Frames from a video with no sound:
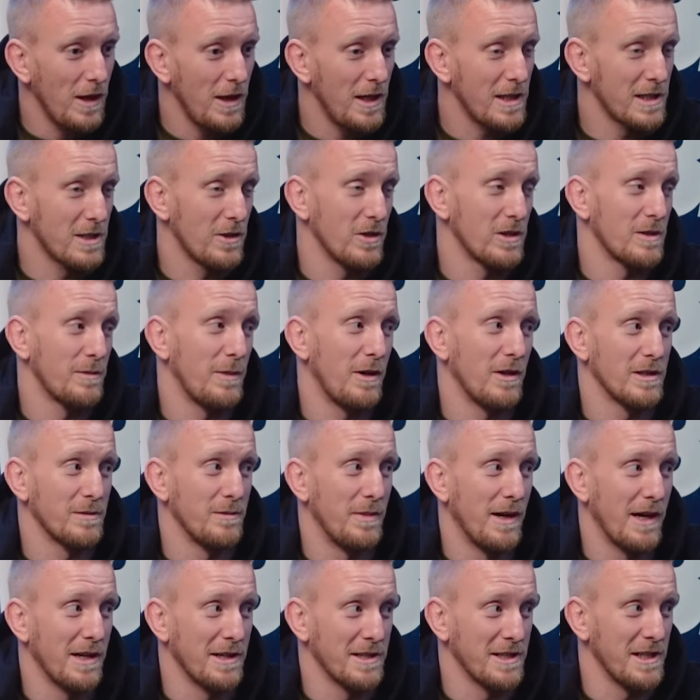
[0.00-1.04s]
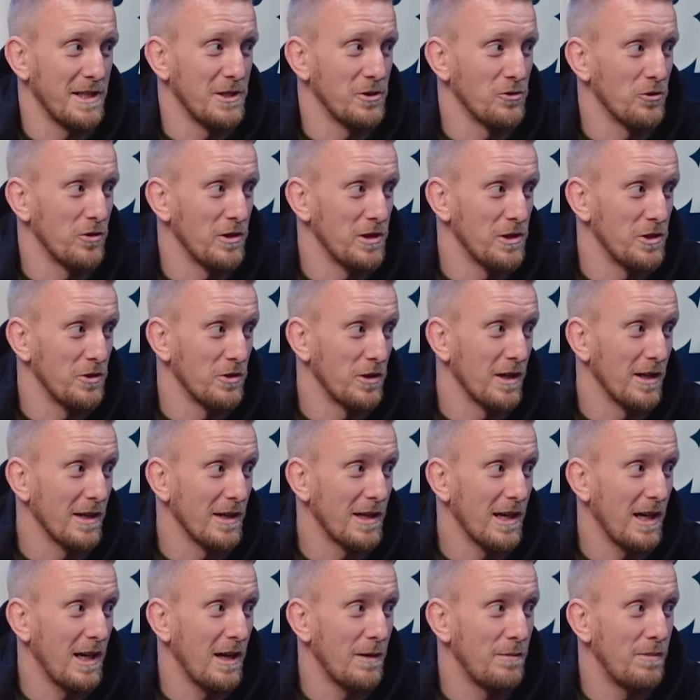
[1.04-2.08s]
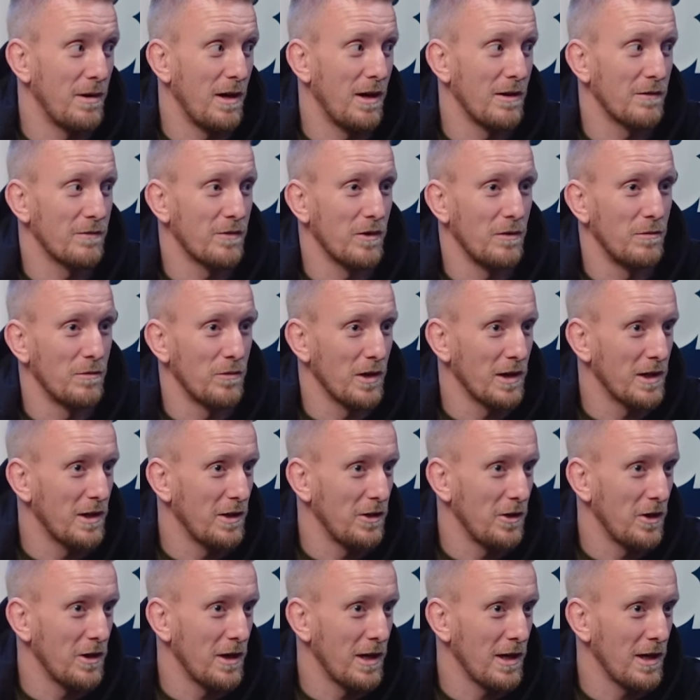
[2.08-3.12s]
Yes, it's about as bad as an injury as you can get, apart from breaking your